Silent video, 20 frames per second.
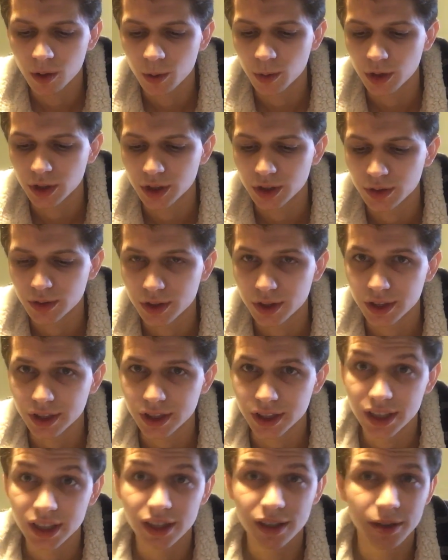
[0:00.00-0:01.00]
which is
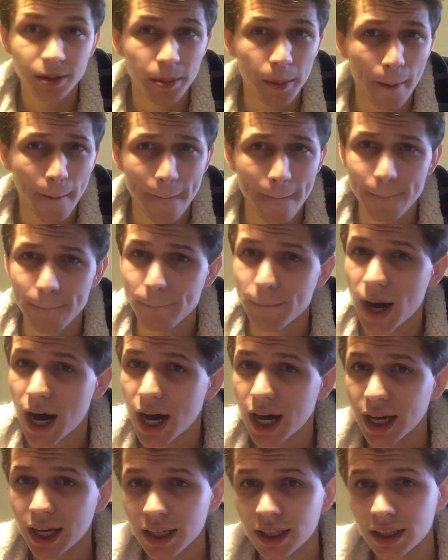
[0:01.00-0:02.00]
really
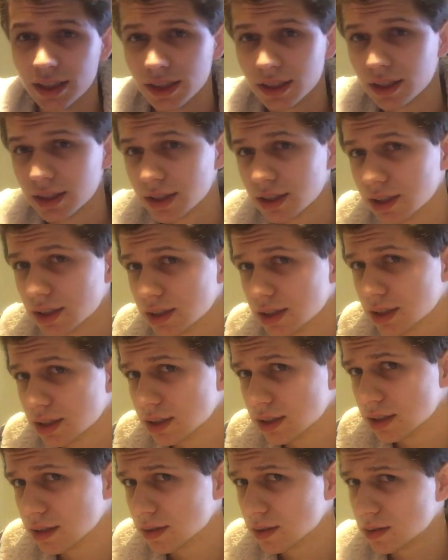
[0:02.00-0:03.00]
mind,
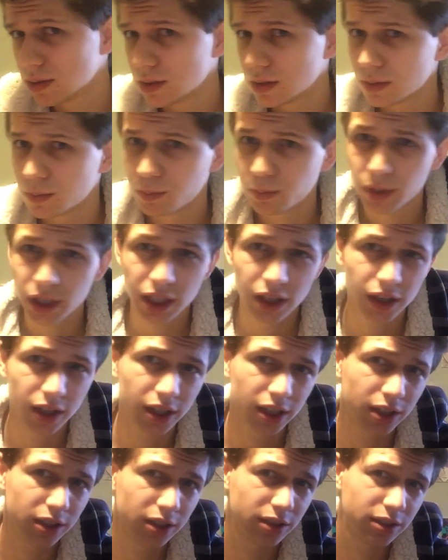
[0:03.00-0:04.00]

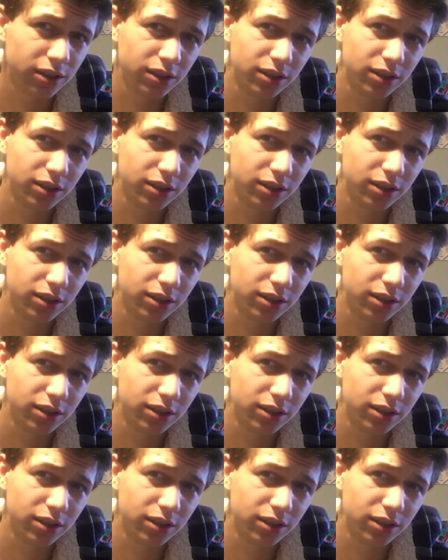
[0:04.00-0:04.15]
spirit,